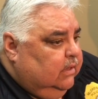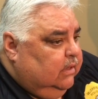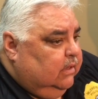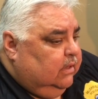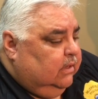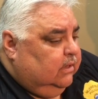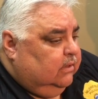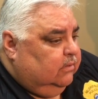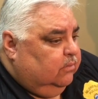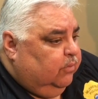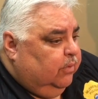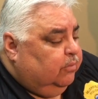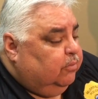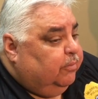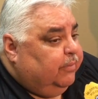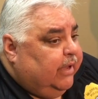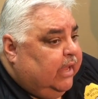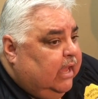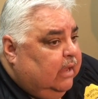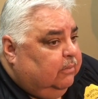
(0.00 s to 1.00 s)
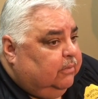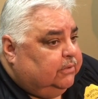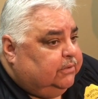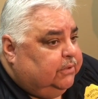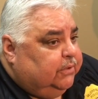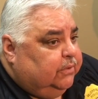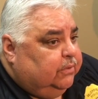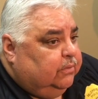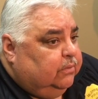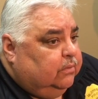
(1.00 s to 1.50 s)
and we will be able
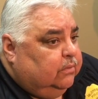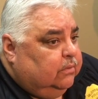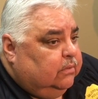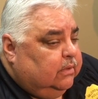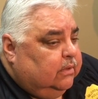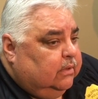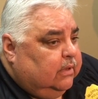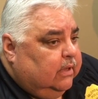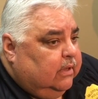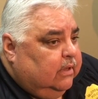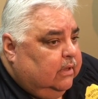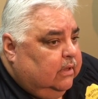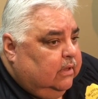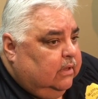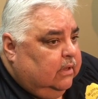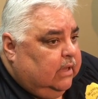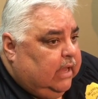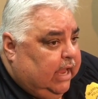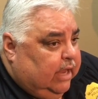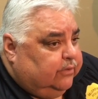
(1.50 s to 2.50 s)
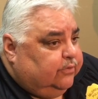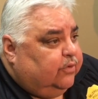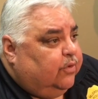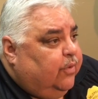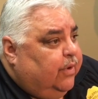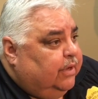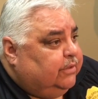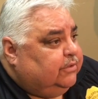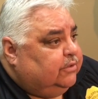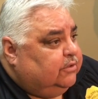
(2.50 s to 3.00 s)
to answer
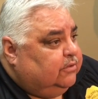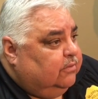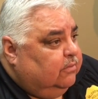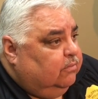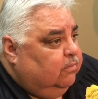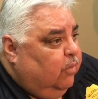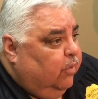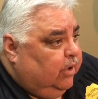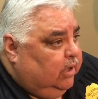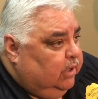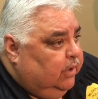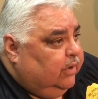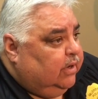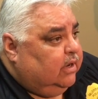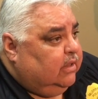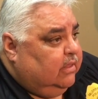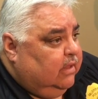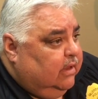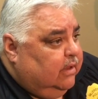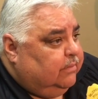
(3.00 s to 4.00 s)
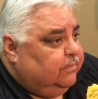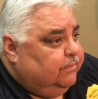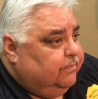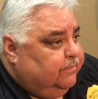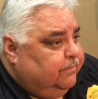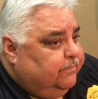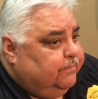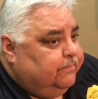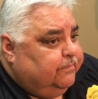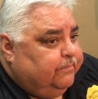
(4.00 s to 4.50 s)
questions more clearly then.
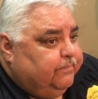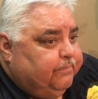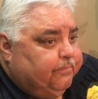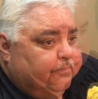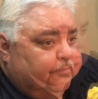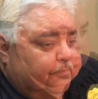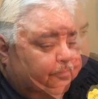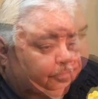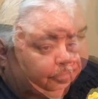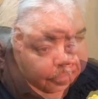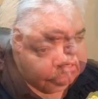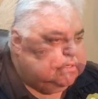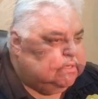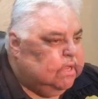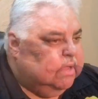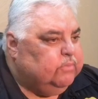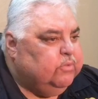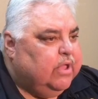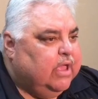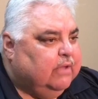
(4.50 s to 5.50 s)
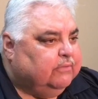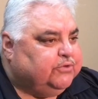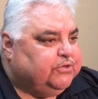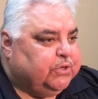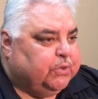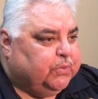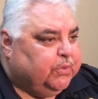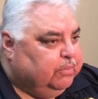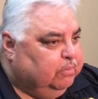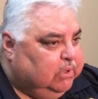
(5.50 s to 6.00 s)
Anytime you have
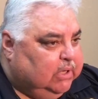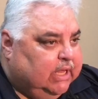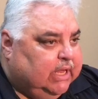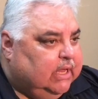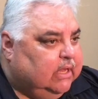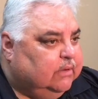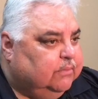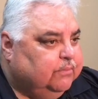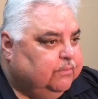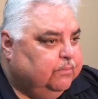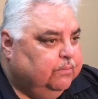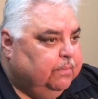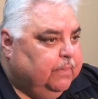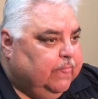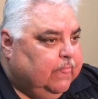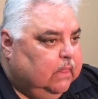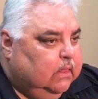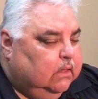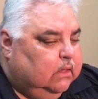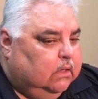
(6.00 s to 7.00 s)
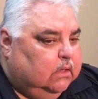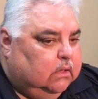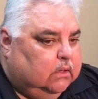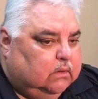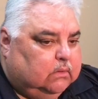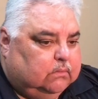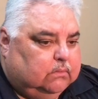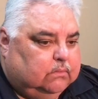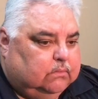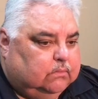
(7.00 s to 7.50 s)
children playing
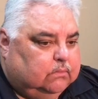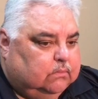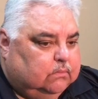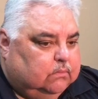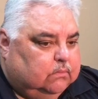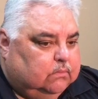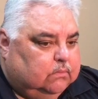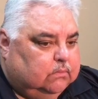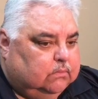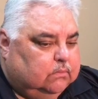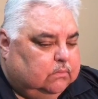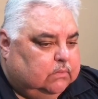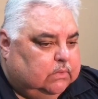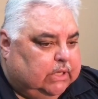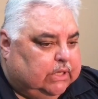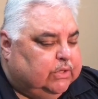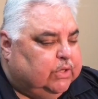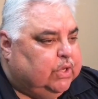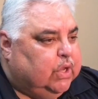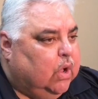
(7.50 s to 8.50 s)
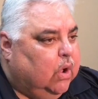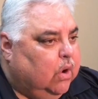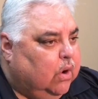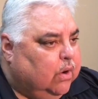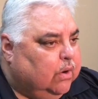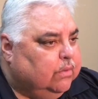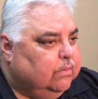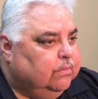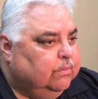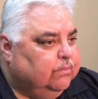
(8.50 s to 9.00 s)
in the
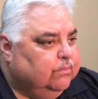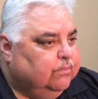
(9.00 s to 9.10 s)
yard